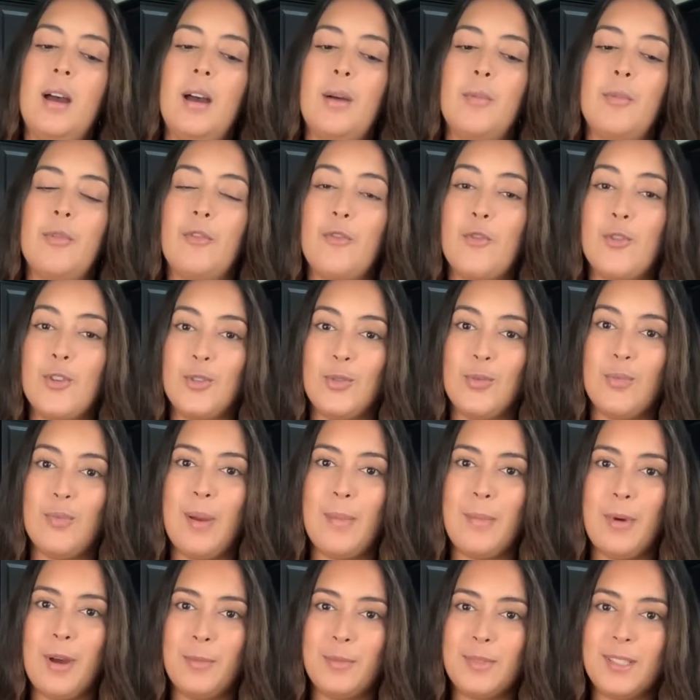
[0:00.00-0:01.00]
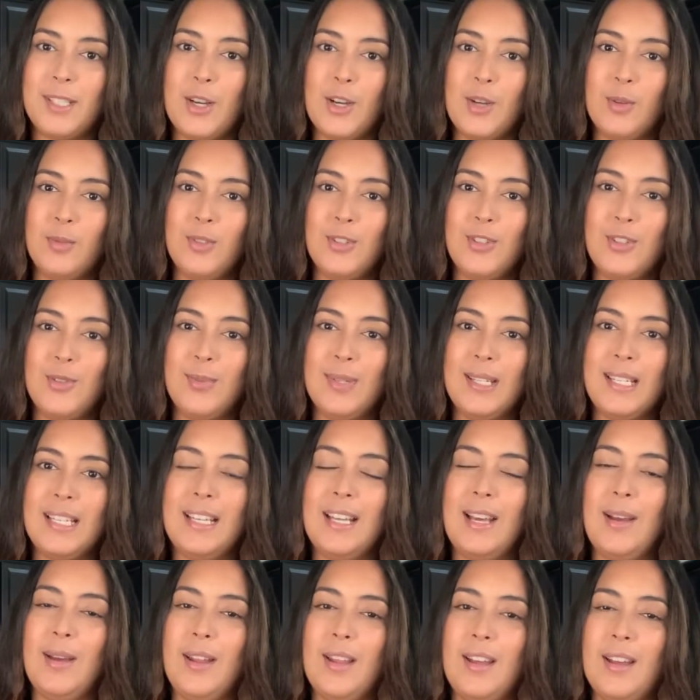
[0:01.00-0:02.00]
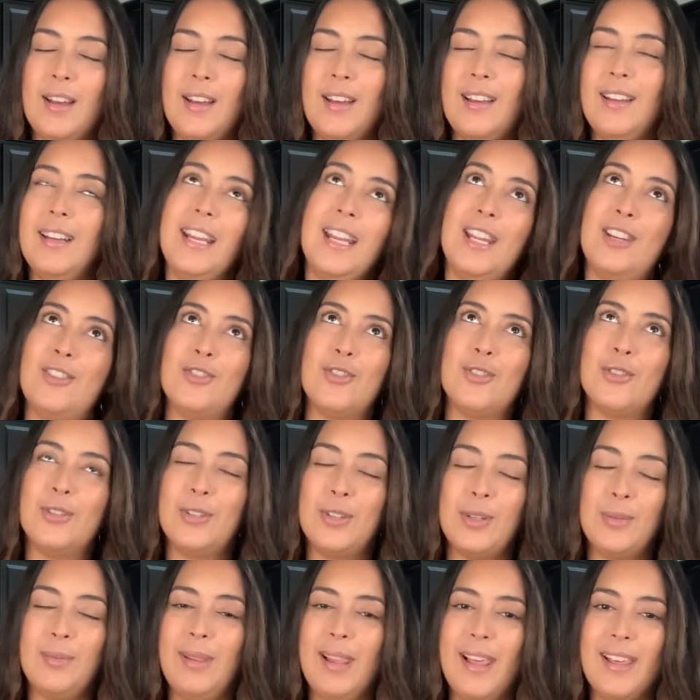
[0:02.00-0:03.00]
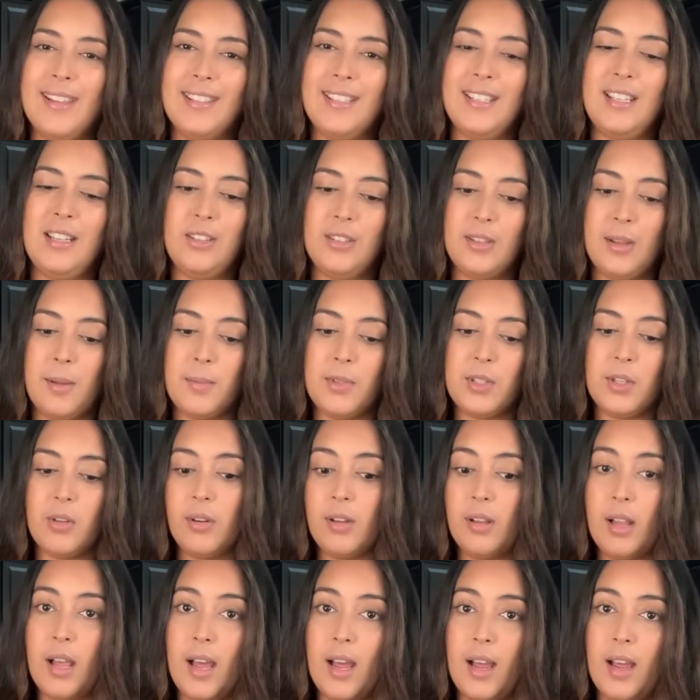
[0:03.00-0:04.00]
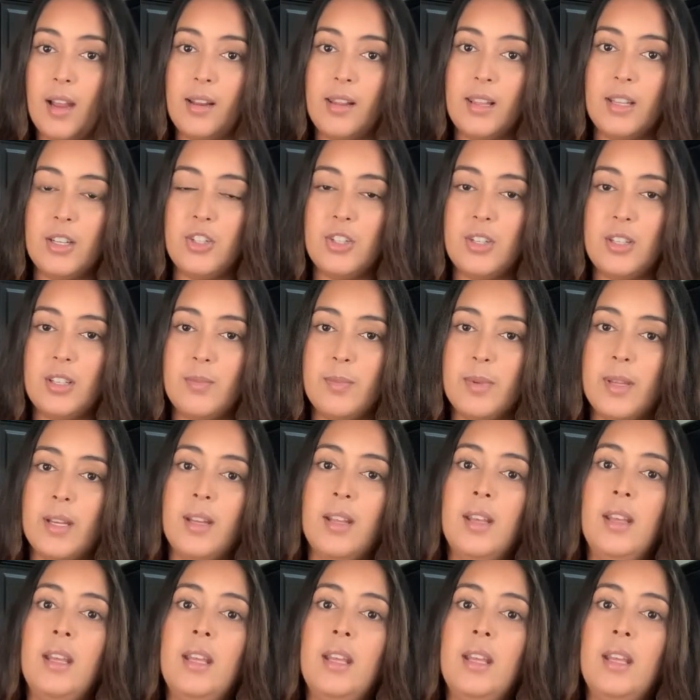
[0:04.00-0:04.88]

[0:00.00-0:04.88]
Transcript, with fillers: Of course, with my mom's help, she's been an angel and a blessing, so I'm so glad that she's been